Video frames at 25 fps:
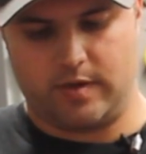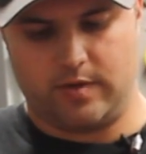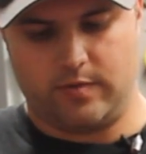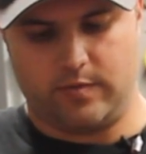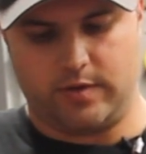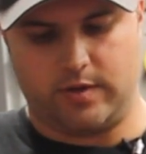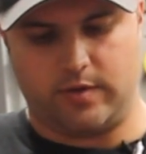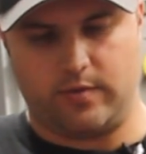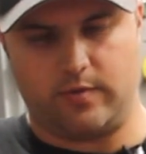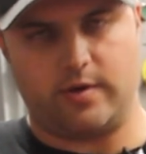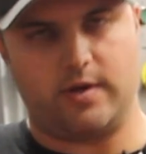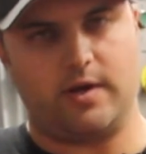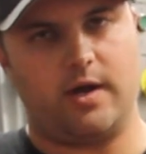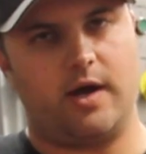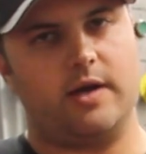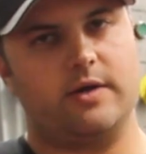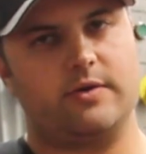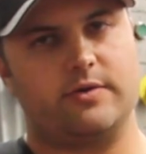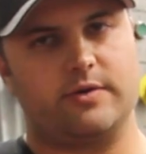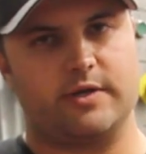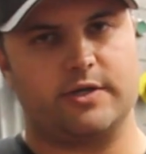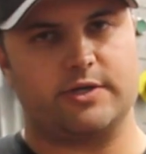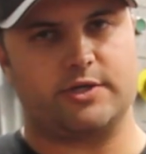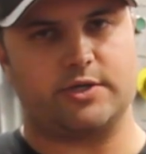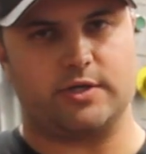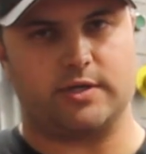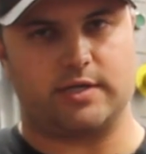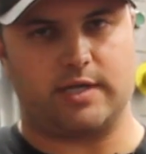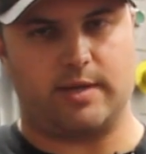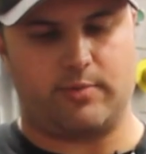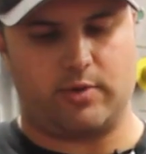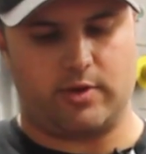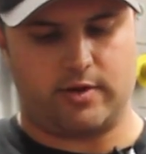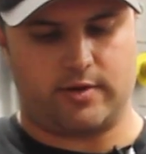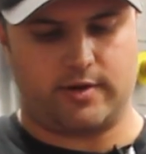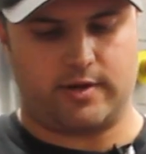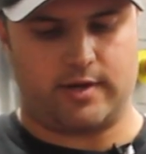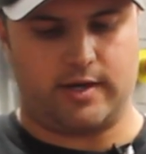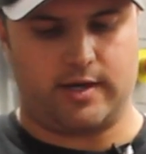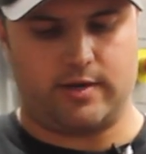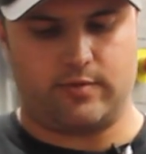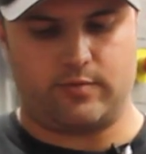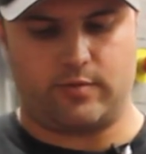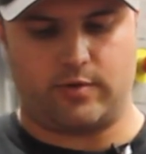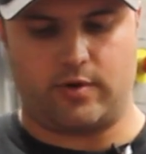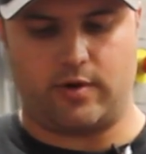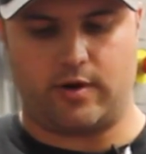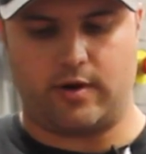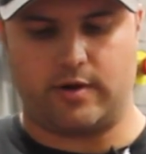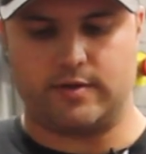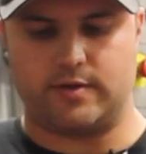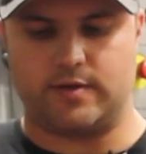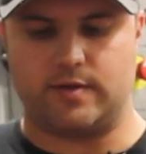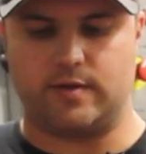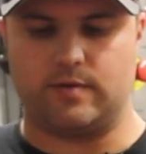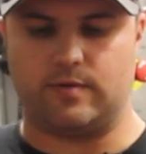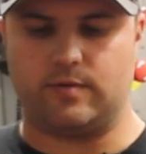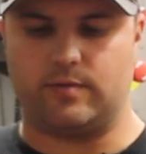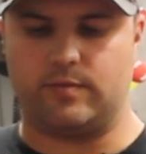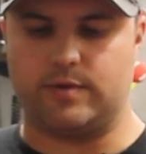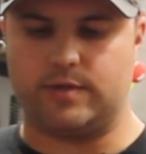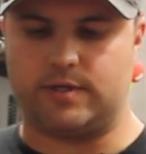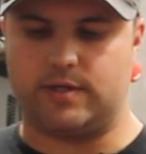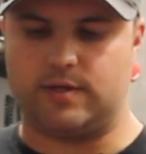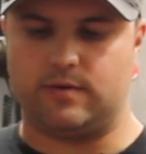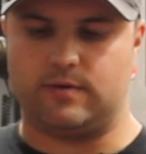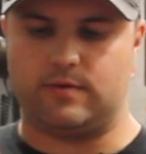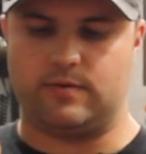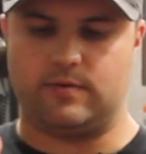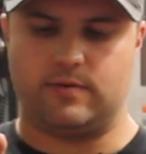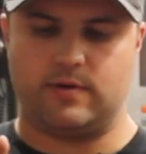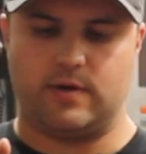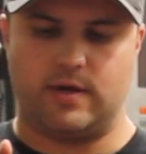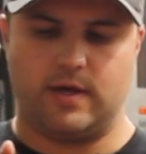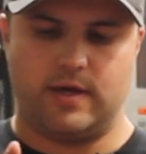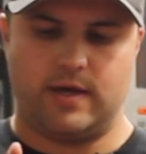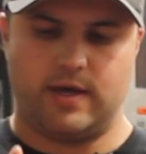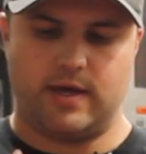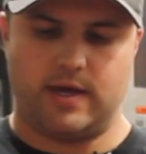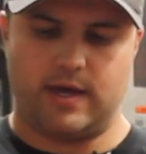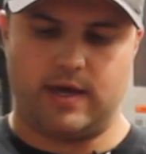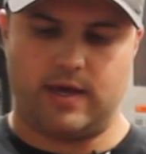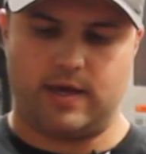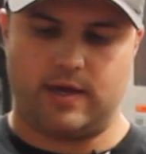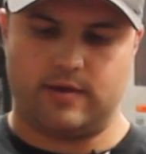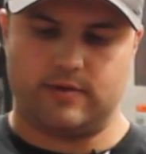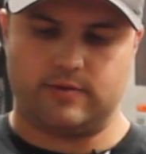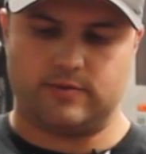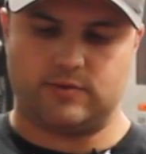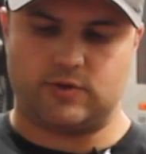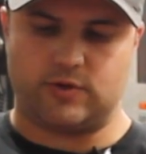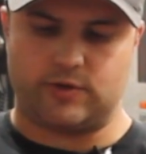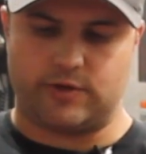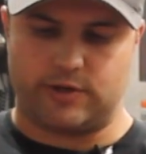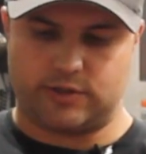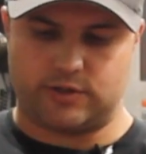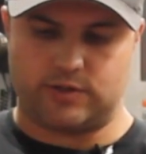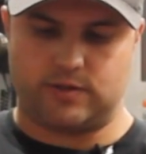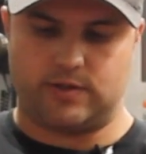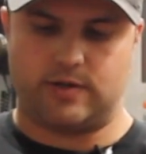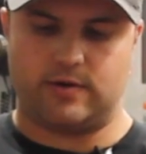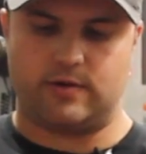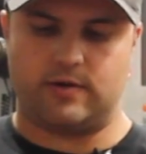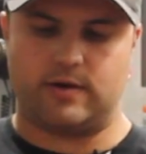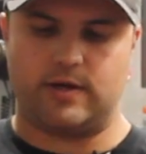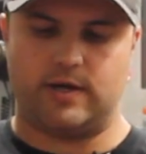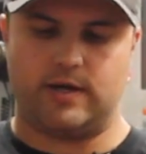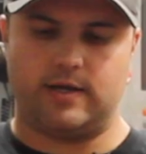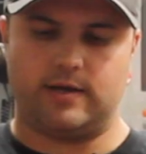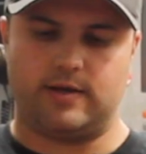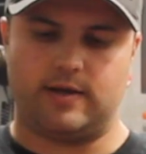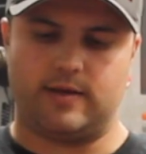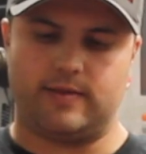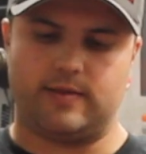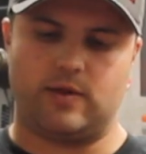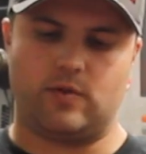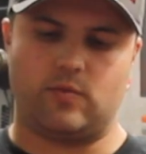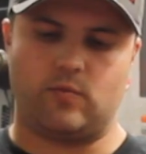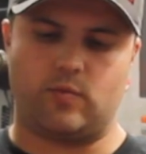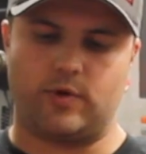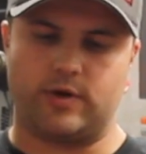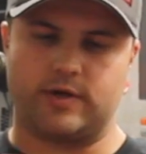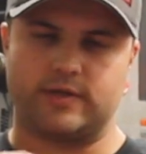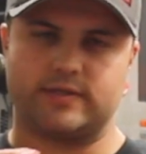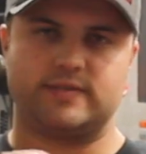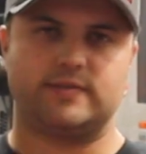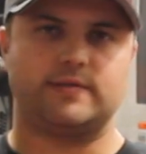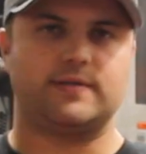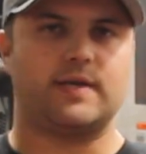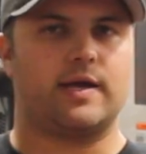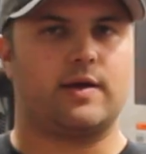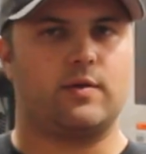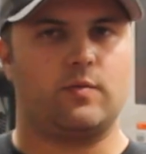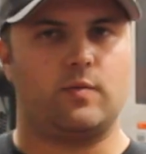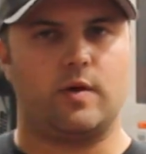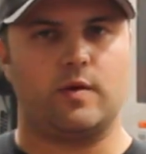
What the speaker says: We do a non-traditional double undercut in regard to, we do a traditional undercut, and then where a second